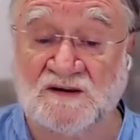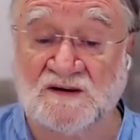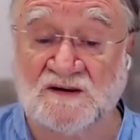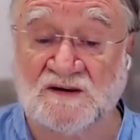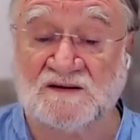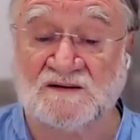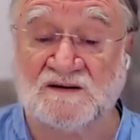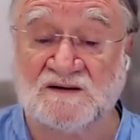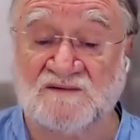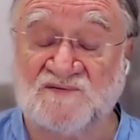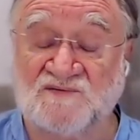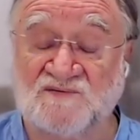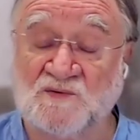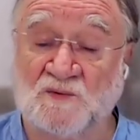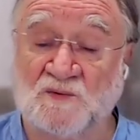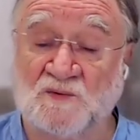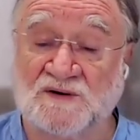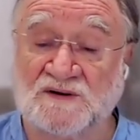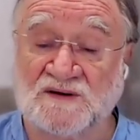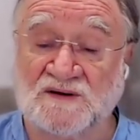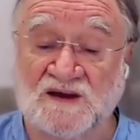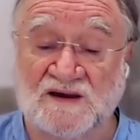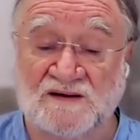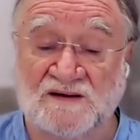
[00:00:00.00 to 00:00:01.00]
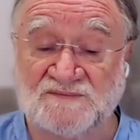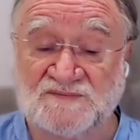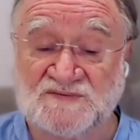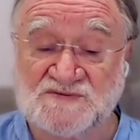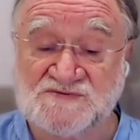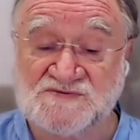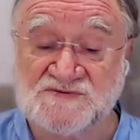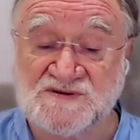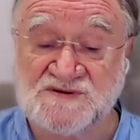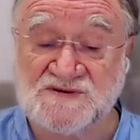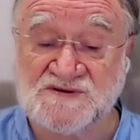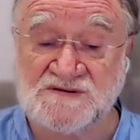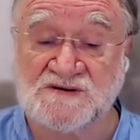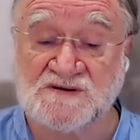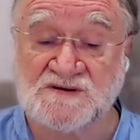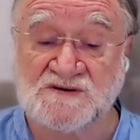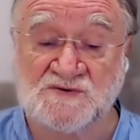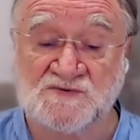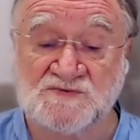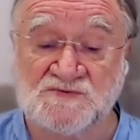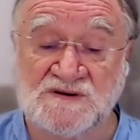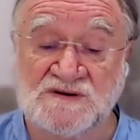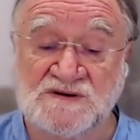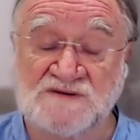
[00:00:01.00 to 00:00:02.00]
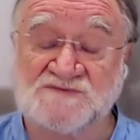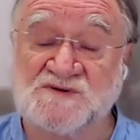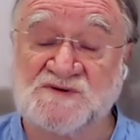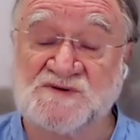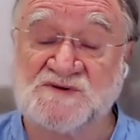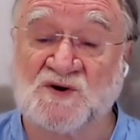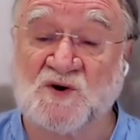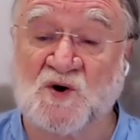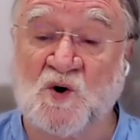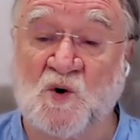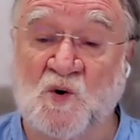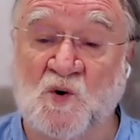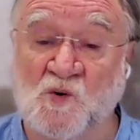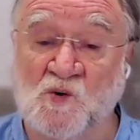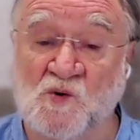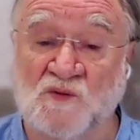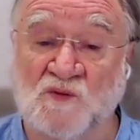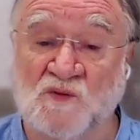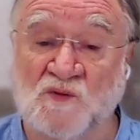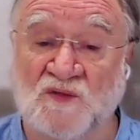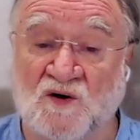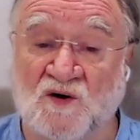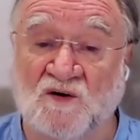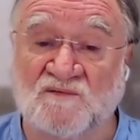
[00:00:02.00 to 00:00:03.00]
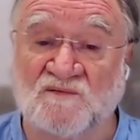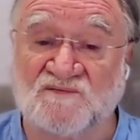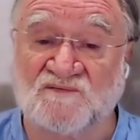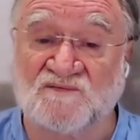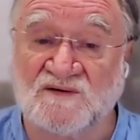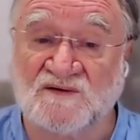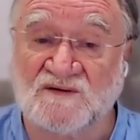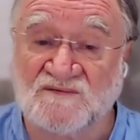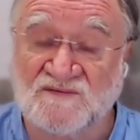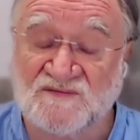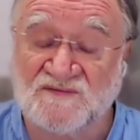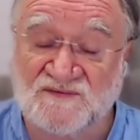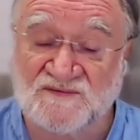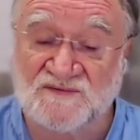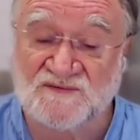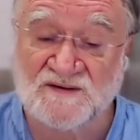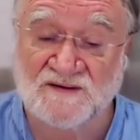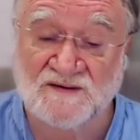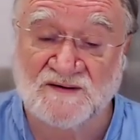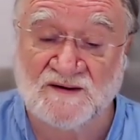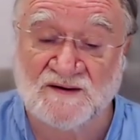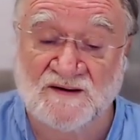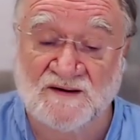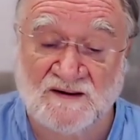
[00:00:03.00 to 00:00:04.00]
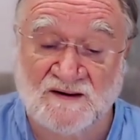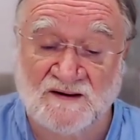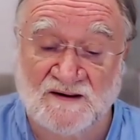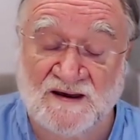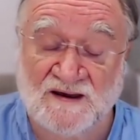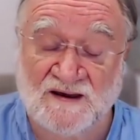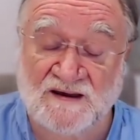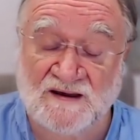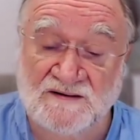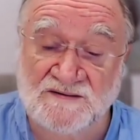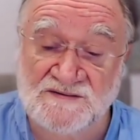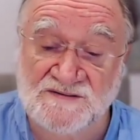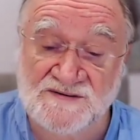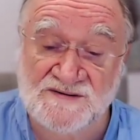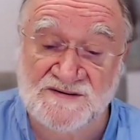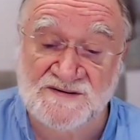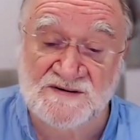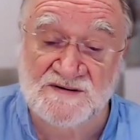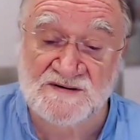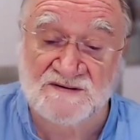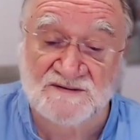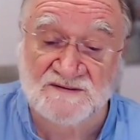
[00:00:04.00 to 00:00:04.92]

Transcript: And if you want to come to dinner, you need to call the office and